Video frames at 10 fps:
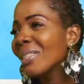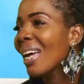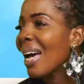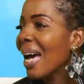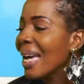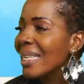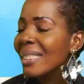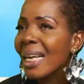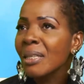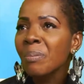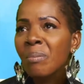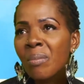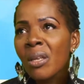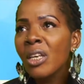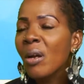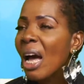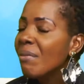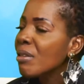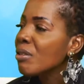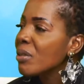highs, and,
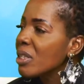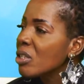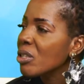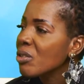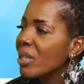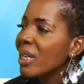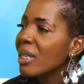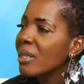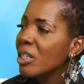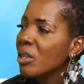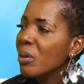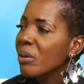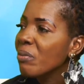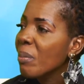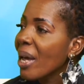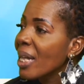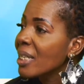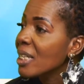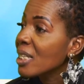having 3 children, and, even my eldest